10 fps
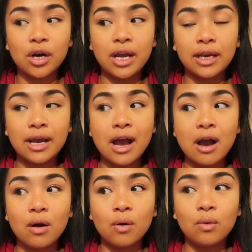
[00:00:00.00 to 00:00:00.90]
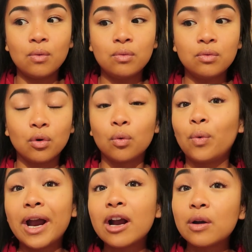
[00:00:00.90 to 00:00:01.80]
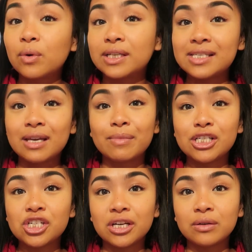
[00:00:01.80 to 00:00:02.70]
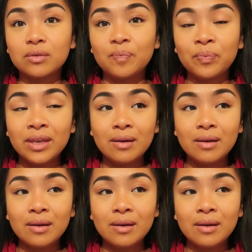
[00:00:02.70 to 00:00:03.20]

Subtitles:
and how or where I want to take my channel.